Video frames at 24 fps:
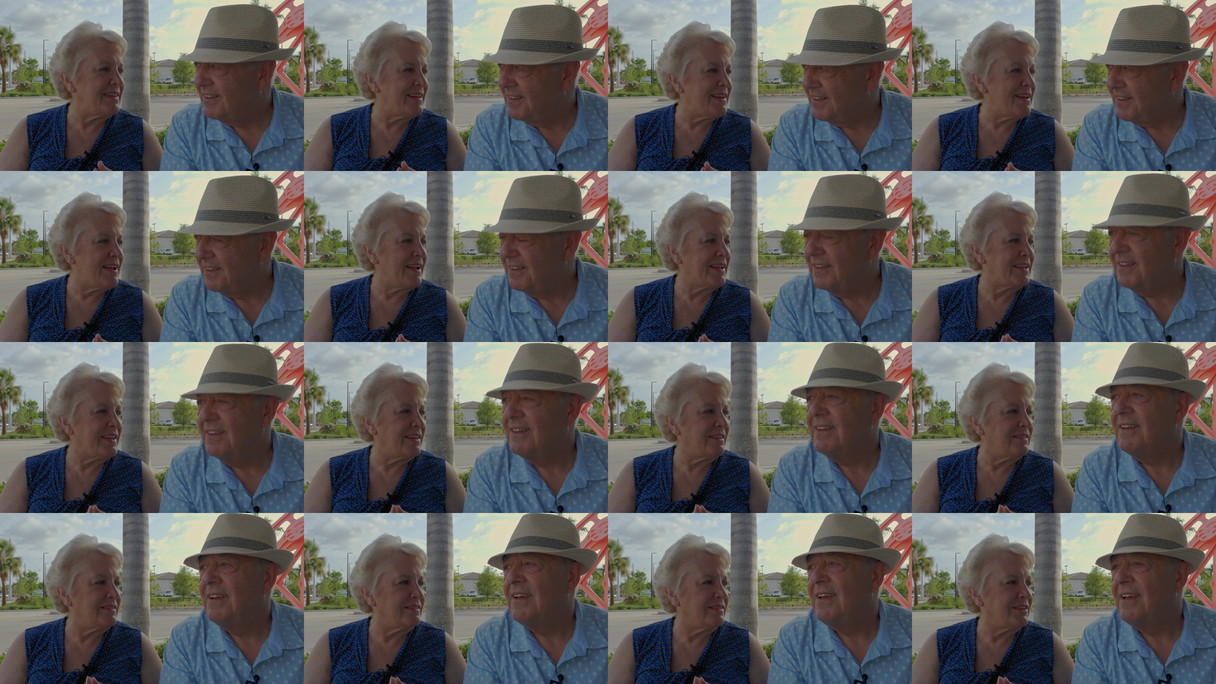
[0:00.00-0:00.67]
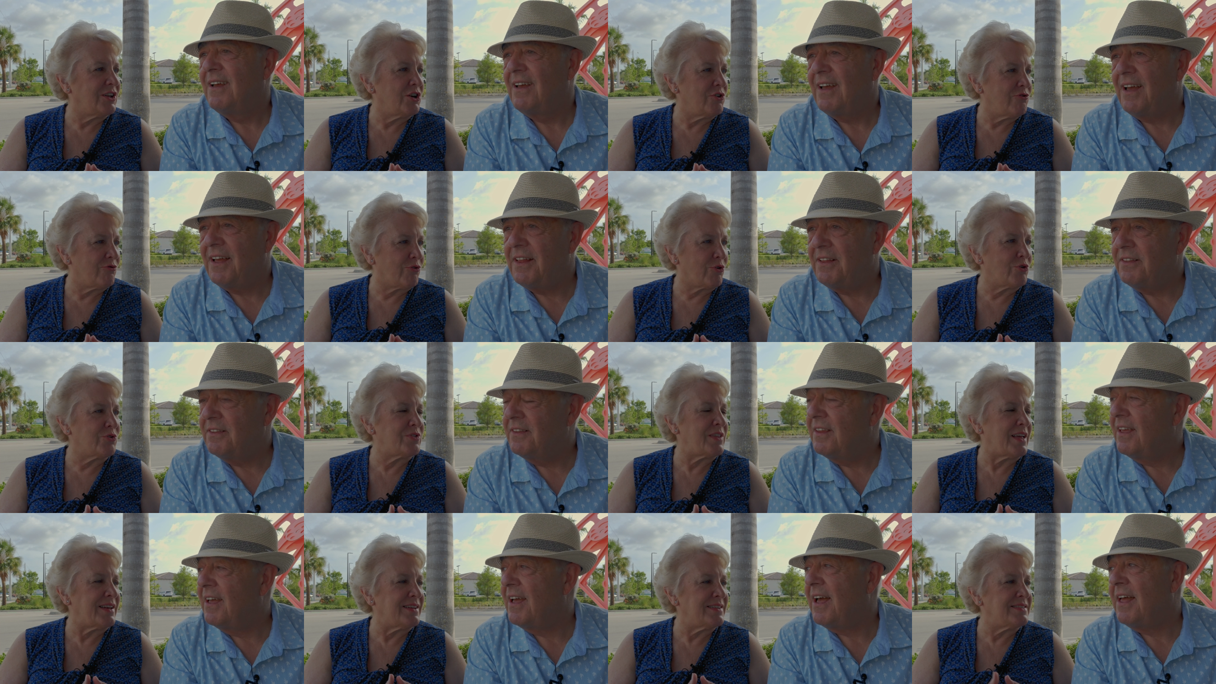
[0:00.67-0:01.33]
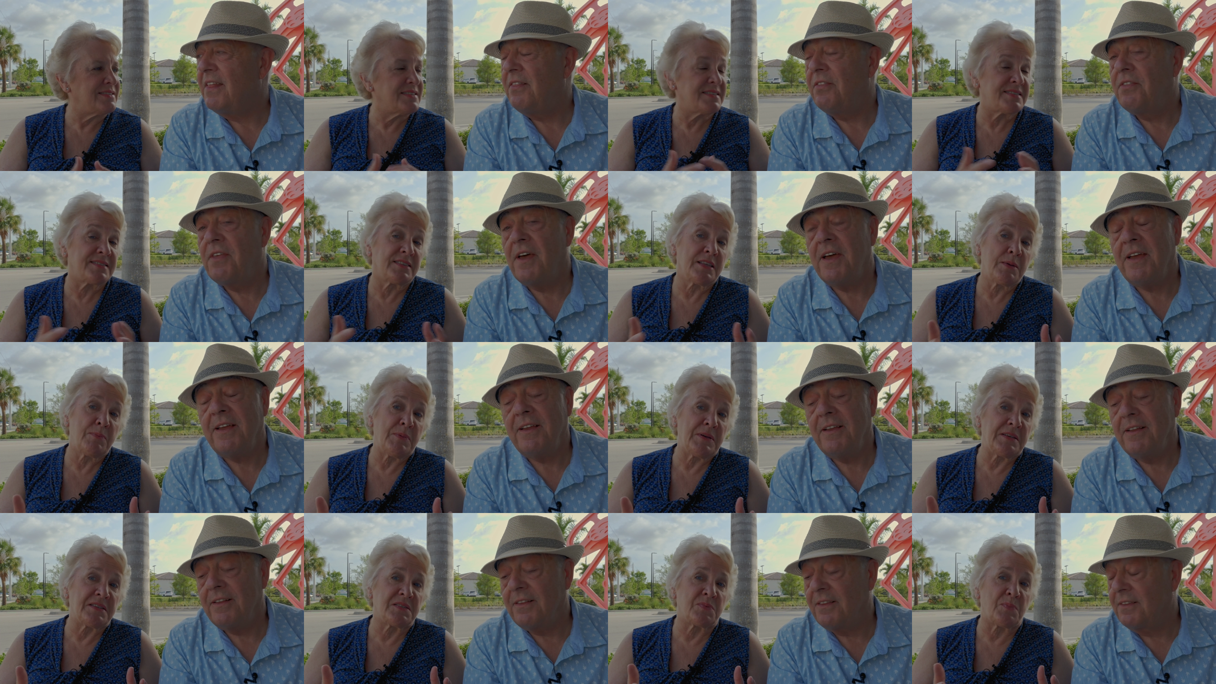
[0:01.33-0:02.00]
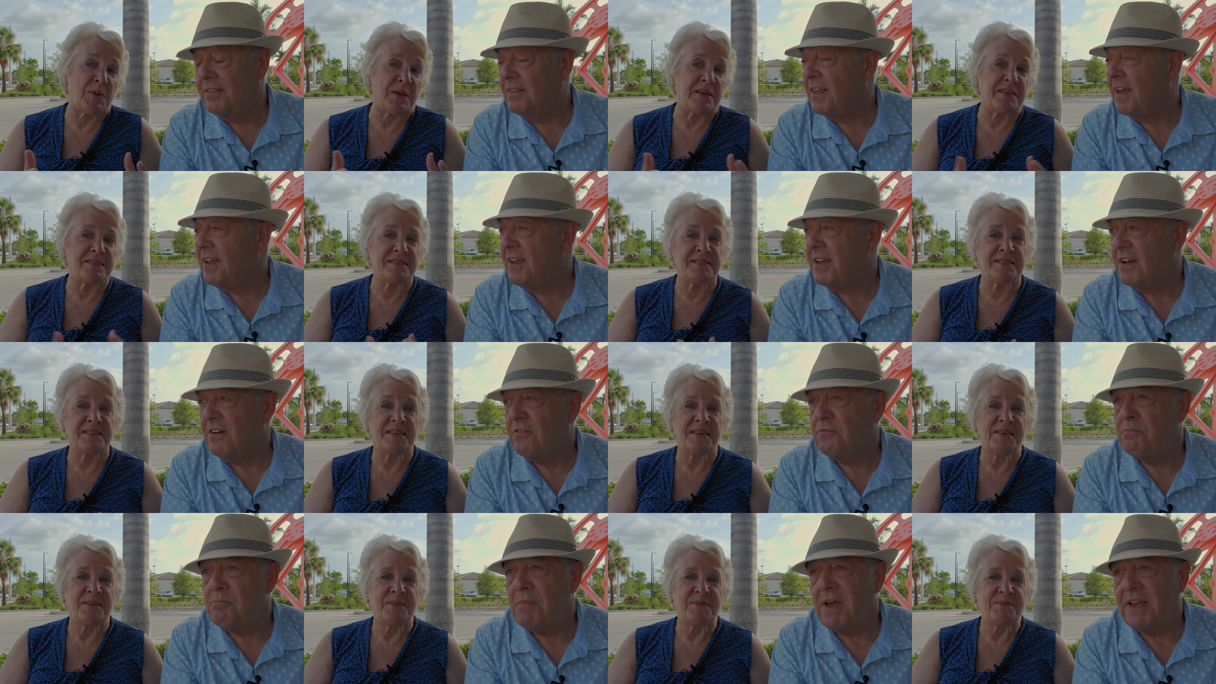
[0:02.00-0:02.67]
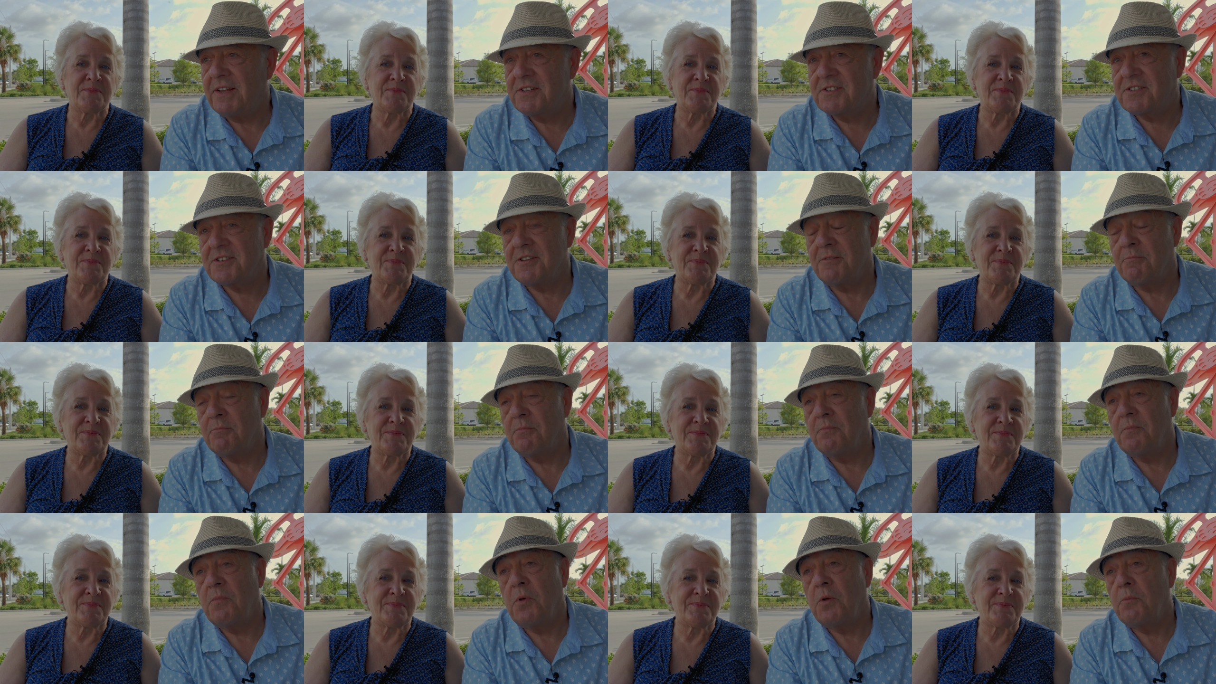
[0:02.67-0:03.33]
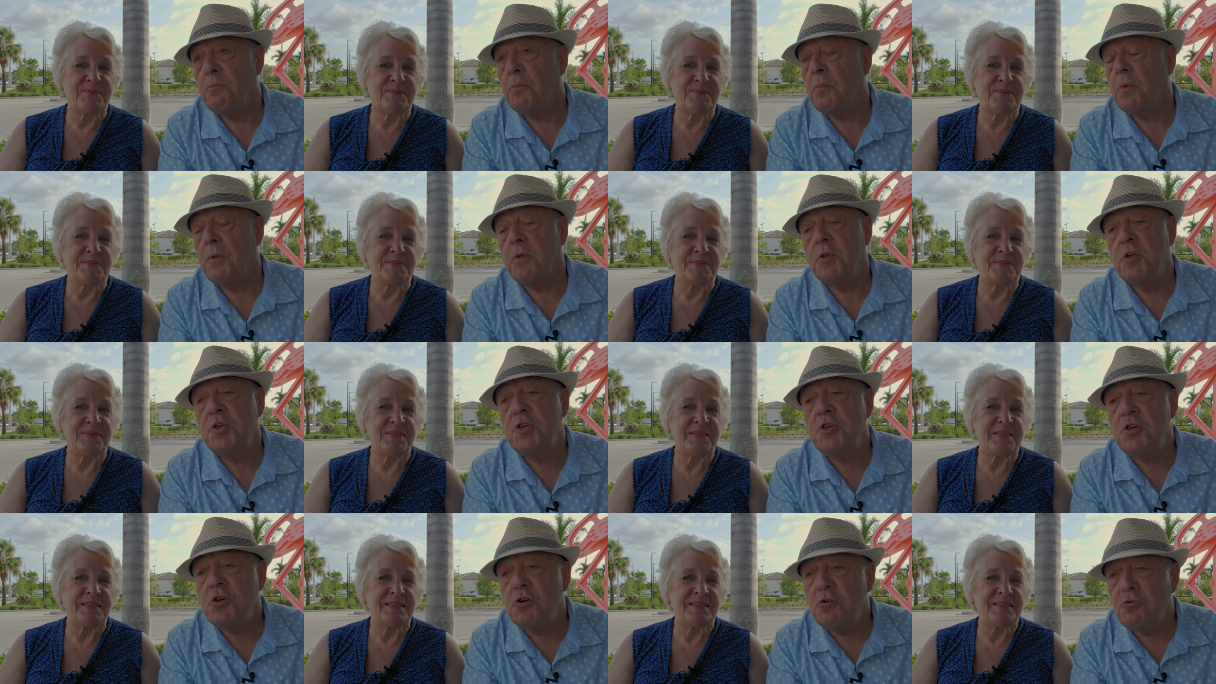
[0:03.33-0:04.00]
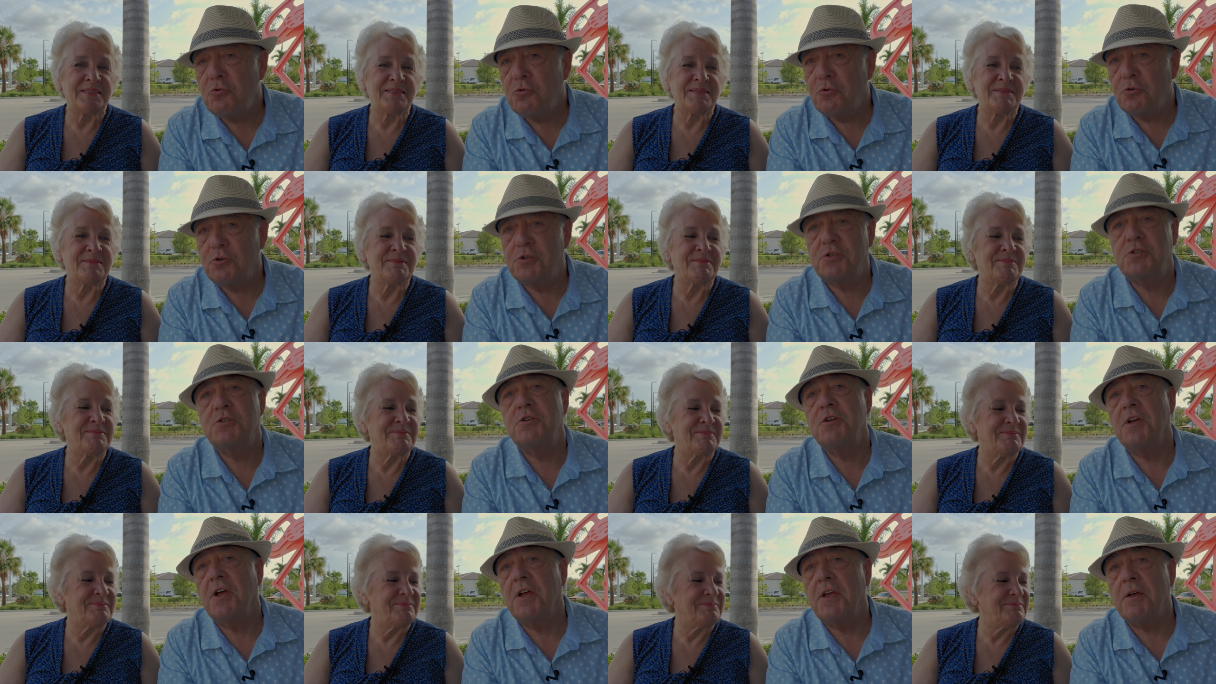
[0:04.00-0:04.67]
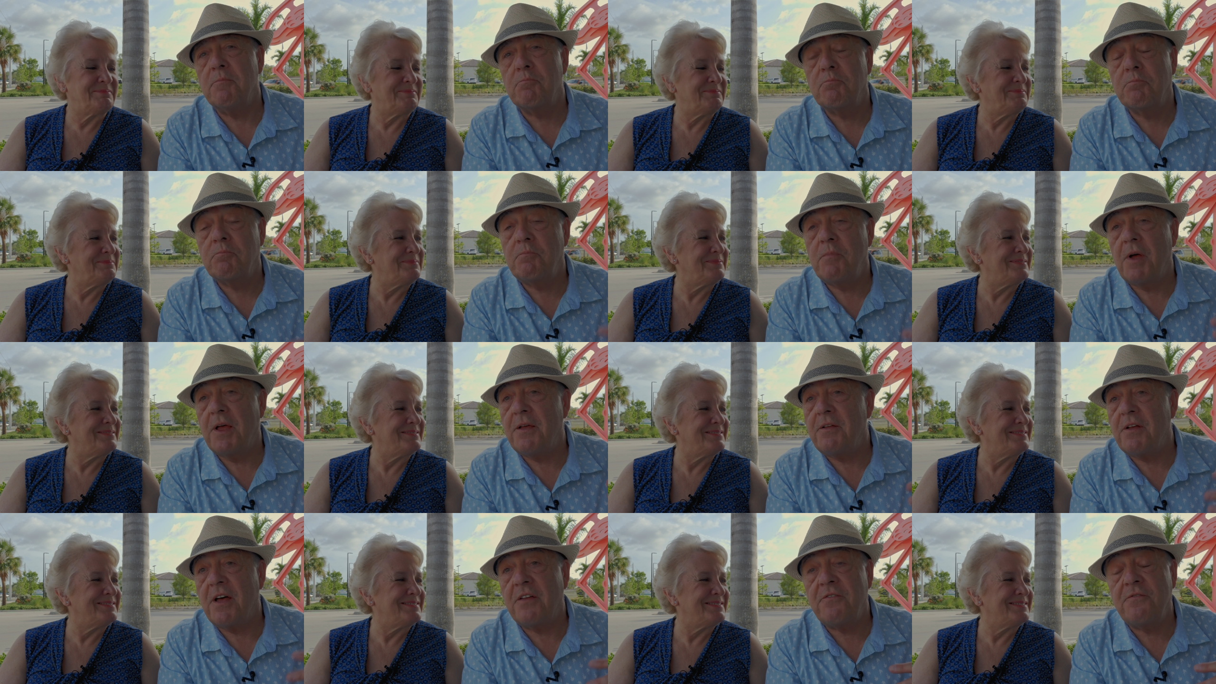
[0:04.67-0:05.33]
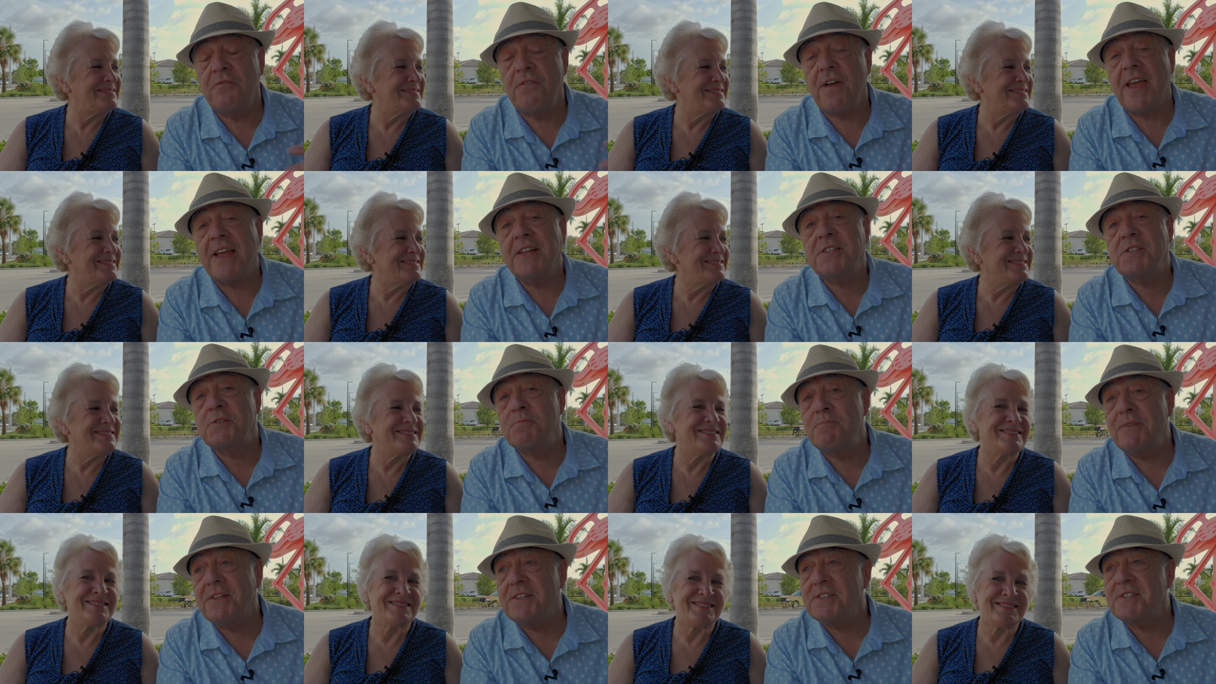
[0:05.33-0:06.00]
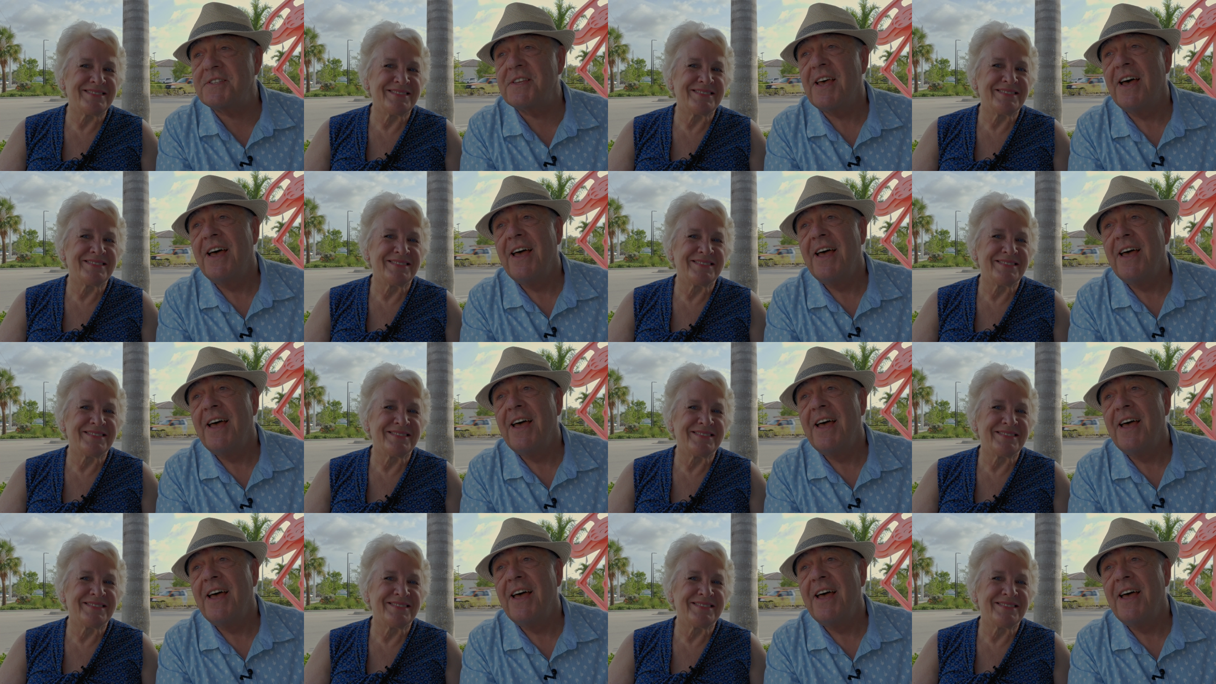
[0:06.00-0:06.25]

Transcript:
Speaker 1: and I can convert and, that into and sleeping they, space. They have made some huge advancements